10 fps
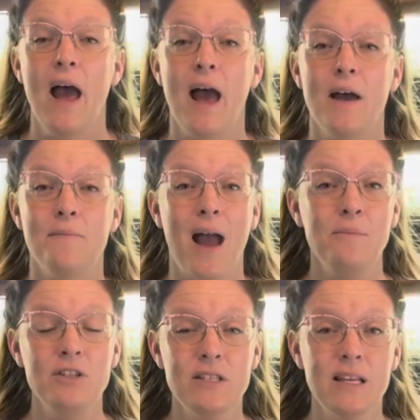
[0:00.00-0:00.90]

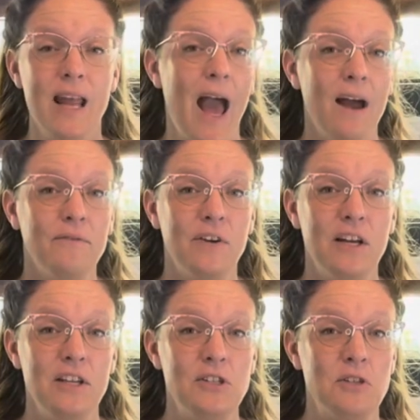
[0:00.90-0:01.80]
I'm just an
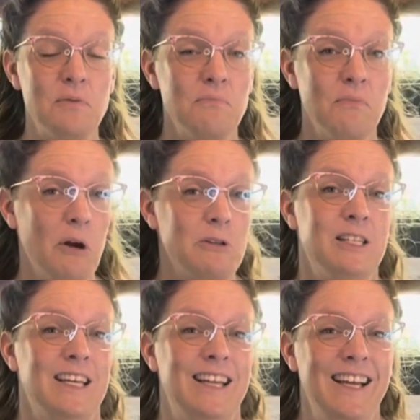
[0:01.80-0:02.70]
average
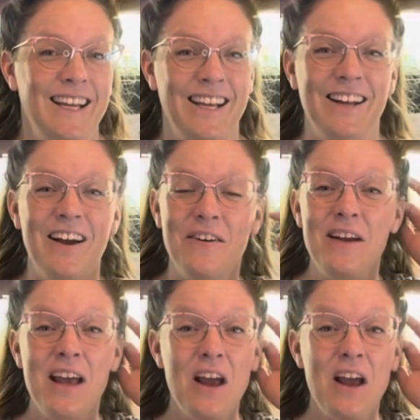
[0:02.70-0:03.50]
person, you know,